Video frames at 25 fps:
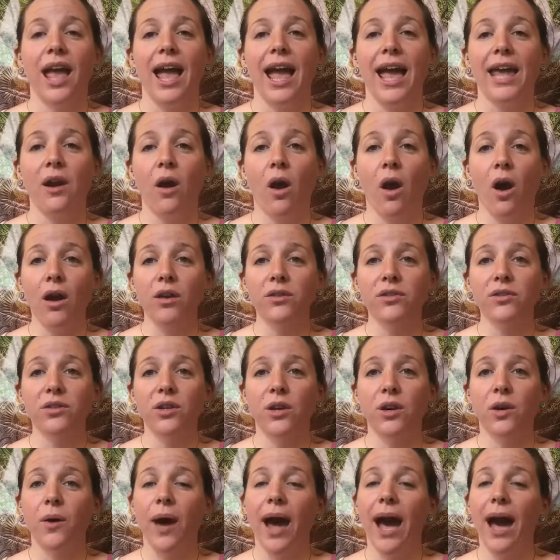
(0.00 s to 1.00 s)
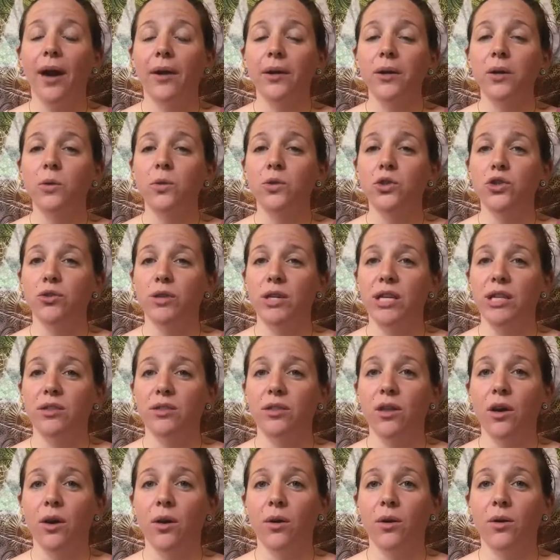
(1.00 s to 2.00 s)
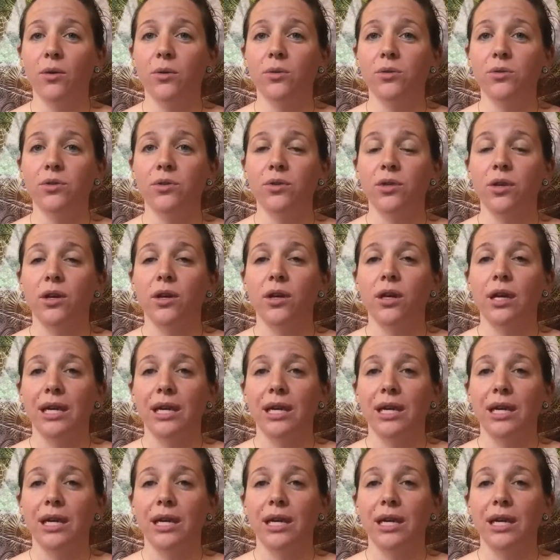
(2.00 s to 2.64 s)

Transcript: and also how you treat those